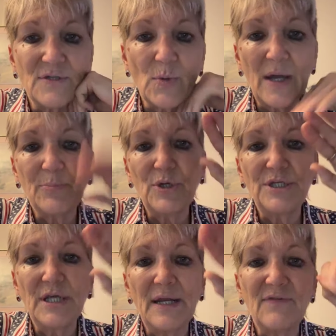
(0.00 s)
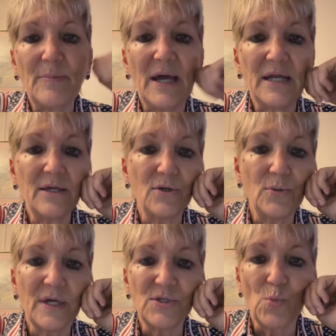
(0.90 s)
So I appreciate everybody
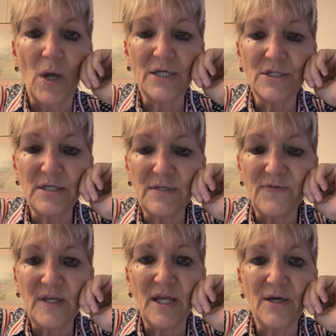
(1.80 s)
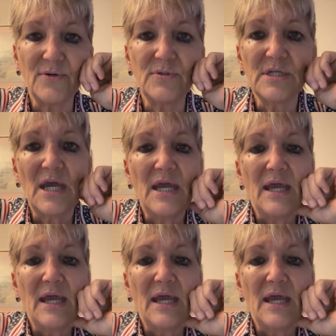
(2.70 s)
who has watched these videos,